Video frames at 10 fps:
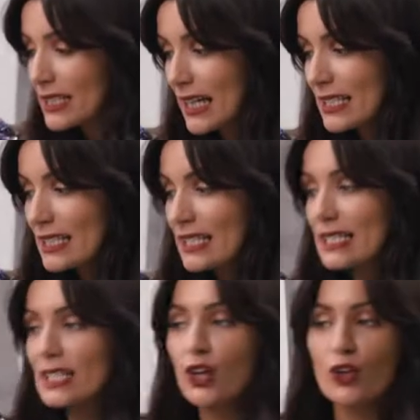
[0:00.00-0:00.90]
scents. This
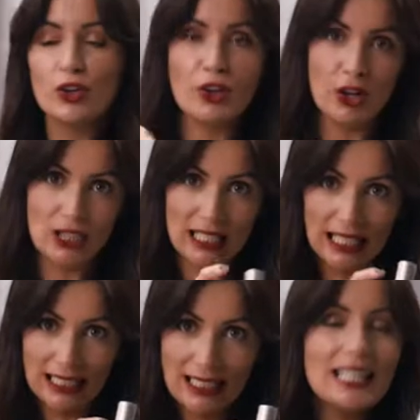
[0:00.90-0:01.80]
is another
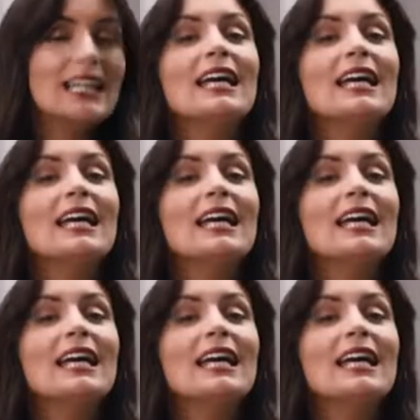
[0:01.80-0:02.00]
13.